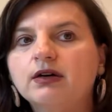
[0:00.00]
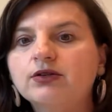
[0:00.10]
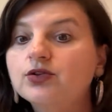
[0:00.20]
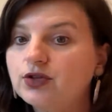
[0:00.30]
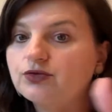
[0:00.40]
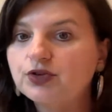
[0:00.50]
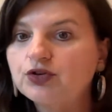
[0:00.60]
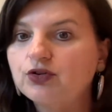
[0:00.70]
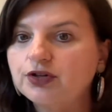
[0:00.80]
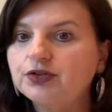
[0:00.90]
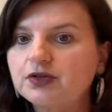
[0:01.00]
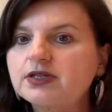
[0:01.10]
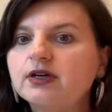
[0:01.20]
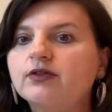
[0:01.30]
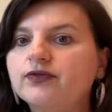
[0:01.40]
You can record
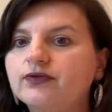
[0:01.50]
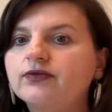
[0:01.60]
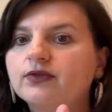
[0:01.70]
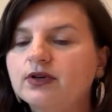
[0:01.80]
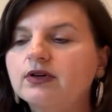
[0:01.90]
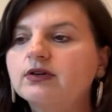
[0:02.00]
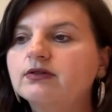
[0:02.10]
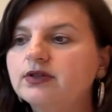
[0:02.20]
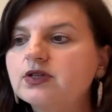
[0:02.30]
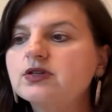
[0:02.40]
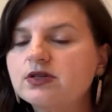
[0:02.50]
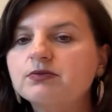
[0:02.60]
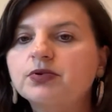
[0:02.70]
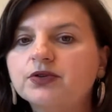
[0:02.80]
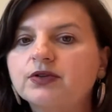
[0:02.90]
yourself. This is
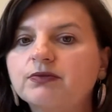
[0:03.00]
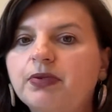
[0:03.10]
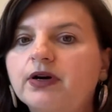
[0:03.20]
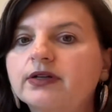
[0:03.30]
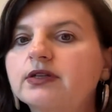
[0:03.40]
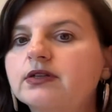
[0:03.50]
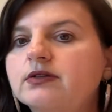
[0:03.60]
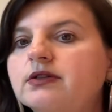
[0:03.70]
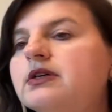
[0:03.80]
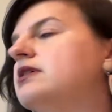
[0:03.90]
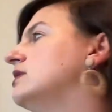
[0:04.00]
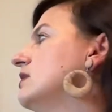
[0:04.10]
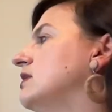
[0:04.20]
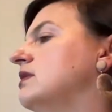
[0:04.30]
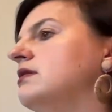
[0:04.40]
important part here,
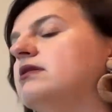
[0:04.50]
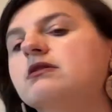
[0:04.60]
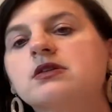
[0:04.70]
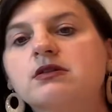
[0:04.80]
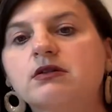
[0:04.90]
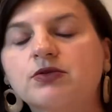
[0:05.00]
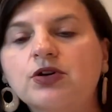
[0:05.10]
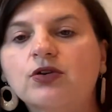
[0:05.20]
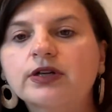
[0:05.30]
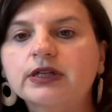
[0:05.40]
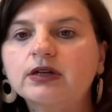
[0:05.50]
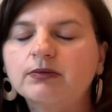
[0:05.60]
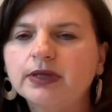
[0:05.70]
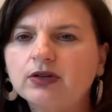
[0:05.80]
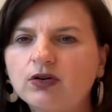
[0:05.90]
recording,
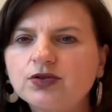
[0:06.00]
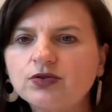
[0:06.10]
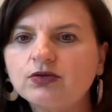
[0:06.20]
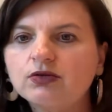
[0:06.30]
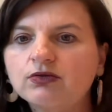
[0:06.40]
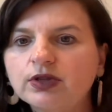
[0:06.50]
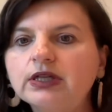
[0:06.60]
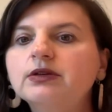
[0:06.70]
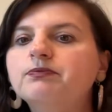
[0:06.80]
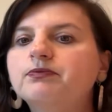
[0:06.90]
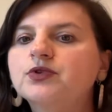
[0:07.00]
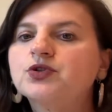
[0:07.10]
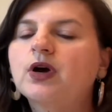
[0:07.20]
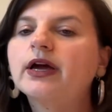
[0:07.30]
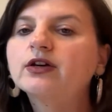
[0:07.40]
but also really
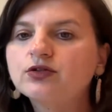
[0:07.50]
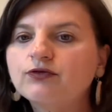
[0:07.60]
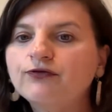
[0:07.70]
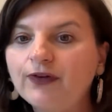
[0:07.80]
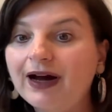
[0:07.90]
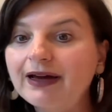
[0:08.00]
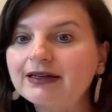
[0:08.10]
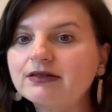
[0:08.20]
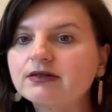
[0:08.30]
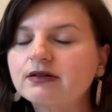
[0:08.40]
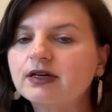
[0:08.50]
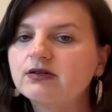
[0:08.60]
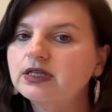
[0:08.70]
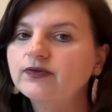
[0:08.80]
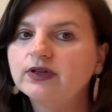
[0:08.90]
trying to find
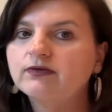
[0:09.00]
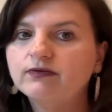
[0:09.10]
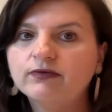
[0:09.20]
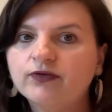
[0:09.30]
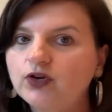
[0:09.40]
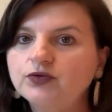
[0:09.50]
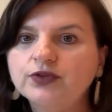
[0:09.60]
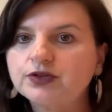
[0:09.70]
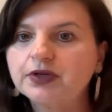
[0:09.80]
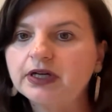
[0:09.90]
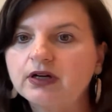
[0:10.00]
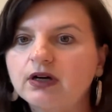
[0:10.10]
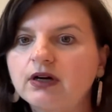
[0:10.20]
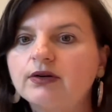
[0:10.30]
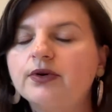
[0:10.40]
even volunteering
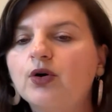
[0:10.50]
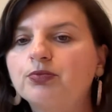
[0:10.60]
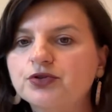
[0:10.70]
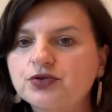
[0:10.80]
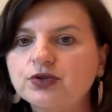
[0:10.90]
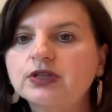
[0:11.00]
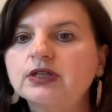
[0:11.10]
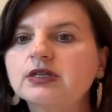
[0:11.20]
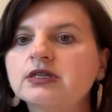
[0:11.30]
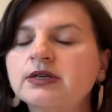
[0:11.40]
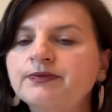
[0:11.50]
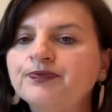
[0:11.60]
opportunities